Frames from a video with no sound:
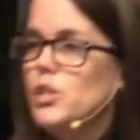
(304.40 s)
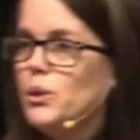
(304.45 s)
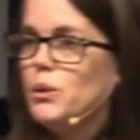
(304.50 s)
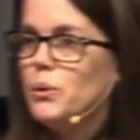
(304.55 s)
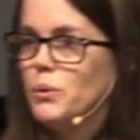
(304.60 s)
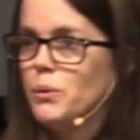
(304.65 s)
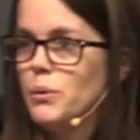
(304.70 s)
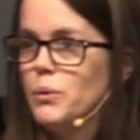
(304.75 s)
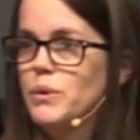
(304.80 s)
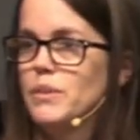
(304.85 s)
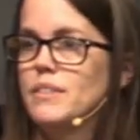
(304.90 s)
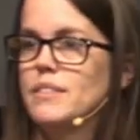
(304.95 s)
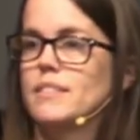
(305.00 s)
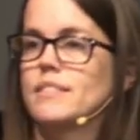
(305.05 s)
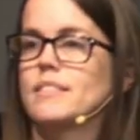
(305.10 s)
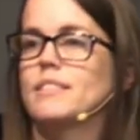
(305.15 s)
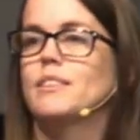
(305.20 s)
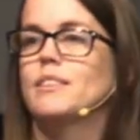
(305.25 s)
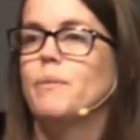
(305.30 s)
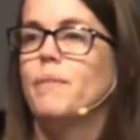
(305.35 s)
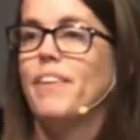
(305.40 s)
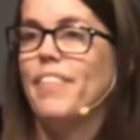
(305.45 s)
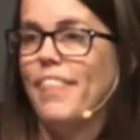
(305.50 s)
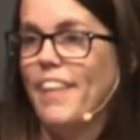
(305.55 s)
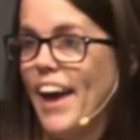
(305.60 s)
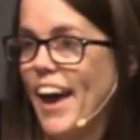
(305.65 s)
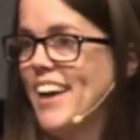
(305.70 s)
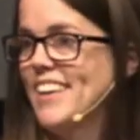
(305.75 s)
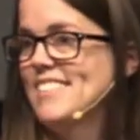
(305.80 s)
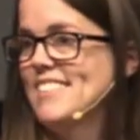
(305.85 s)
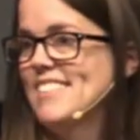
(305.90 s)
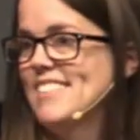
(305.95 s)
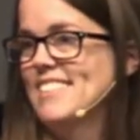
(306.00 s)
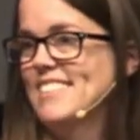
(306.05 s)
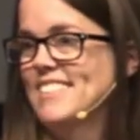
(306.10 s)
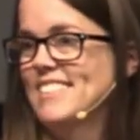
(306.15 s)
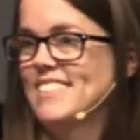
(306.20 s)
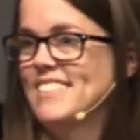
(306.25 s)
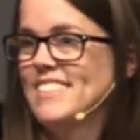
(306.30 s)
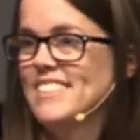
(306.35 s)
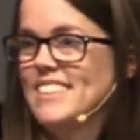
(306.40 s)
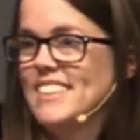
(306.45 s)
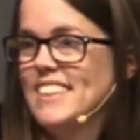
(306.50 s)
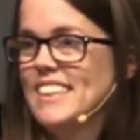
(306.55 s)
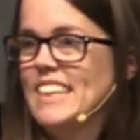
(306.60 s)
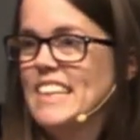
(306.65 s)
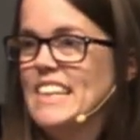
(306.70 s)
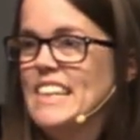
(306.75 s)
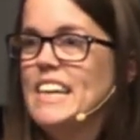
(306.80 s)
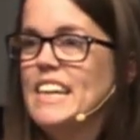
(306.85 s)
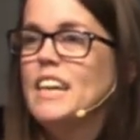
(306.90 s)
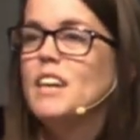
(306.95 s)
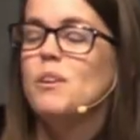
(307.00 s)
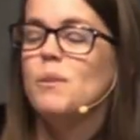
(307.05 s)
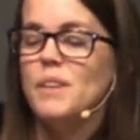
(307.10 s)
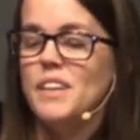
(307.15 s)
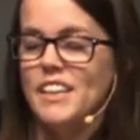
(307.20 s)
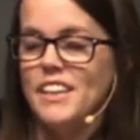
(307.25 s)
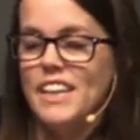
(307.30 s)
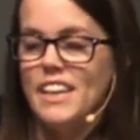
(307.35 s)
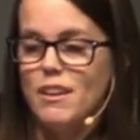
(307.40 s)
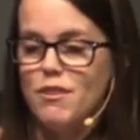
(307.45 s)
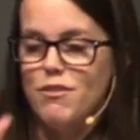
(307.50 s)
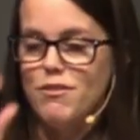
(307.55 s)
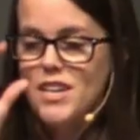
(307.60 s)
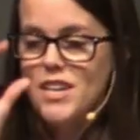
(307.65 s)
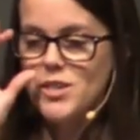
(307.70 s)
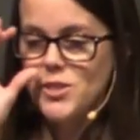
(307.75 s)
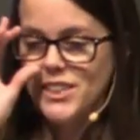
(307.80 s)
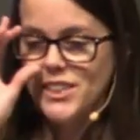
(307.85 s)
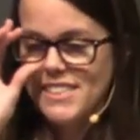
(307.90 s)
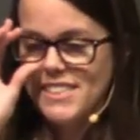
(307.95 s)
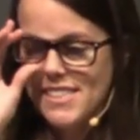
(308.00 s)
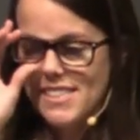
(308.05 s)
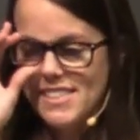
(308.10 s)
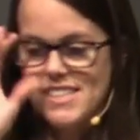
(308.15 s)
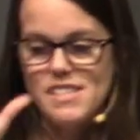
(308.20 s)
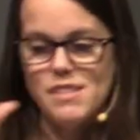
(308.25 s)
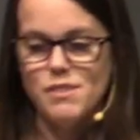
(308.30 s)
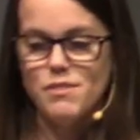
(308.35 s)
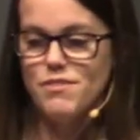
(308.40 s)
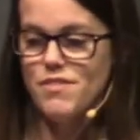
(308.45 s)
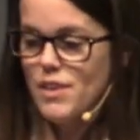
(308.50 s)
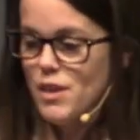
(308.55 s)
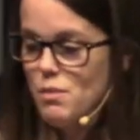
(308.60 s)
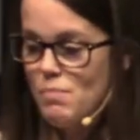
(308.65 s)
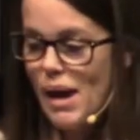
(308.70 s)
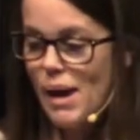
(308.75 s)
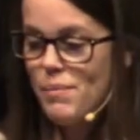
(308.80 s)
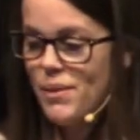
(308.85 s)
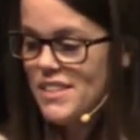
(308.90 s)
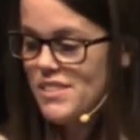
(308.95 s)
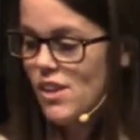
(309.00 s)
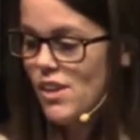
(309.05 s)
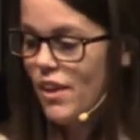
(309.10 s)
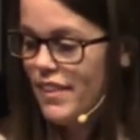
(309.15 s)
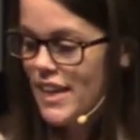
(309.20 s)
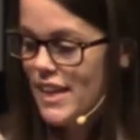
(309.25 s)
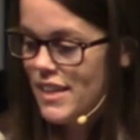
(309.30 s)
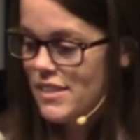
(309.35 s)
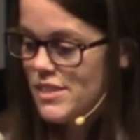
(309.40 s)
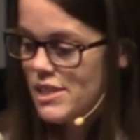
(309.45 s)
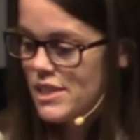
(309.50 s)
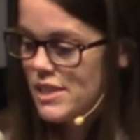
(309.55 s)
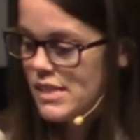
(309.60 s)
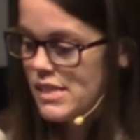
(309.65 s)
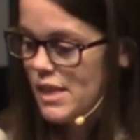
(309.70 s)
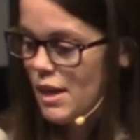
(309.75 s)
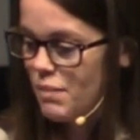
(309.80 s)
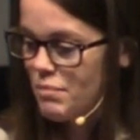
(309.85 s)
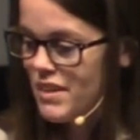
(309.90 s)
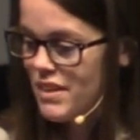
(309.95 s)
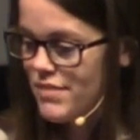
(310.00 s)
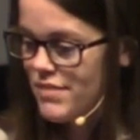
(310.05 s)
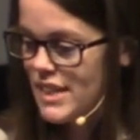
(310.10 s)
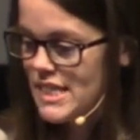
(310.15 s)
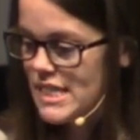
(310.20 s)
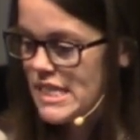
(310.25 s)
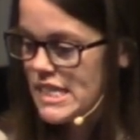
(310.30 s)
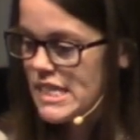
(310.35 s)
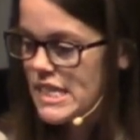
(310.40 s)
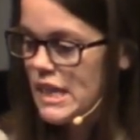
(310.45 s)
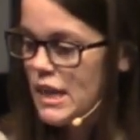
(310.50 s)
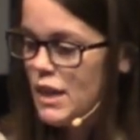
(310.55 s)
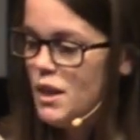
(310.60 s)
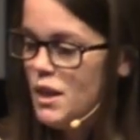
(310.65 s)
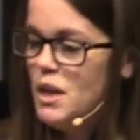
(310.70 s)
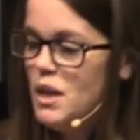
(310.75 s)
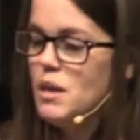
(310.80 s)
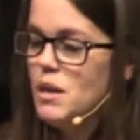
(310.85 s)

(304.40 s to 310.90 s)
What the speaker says: do with that? We're going to look at Ephesians, because the Bible has all the answers, I'm convinced.